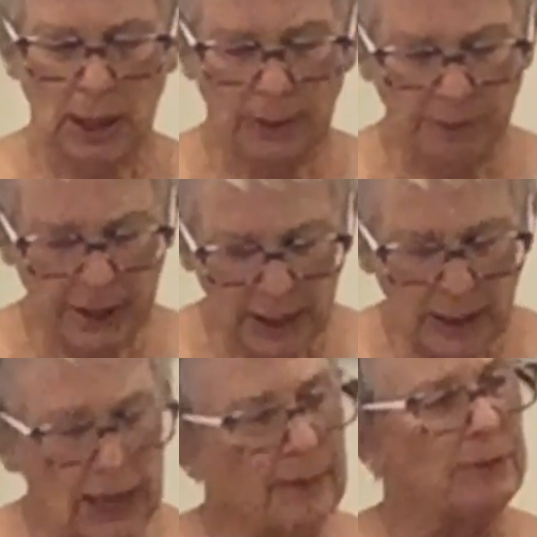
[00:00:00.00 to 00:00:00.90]
And
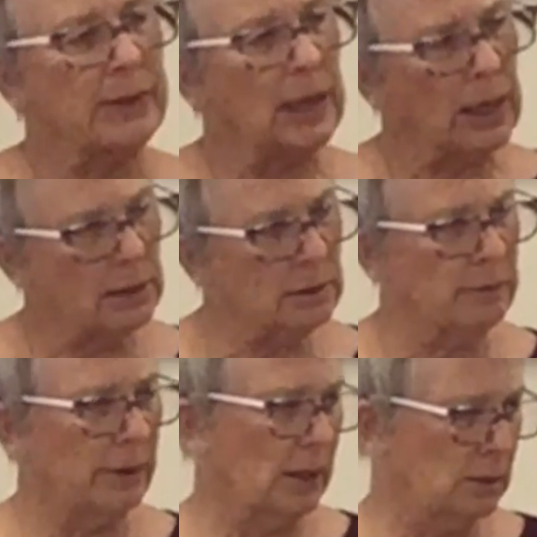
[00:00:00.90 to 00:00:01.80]
then at the end
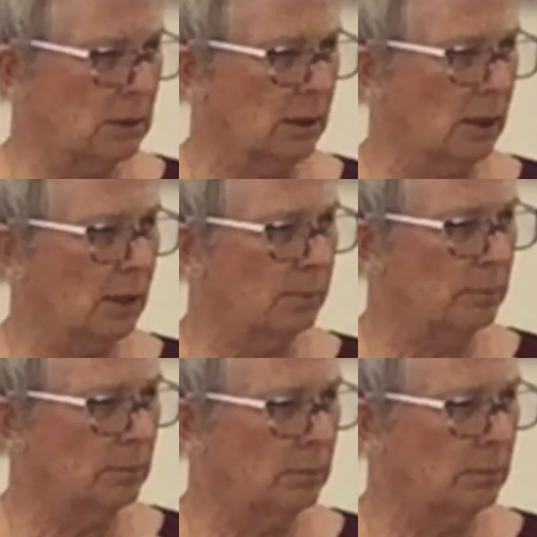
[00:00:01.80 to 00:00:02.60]
of that time,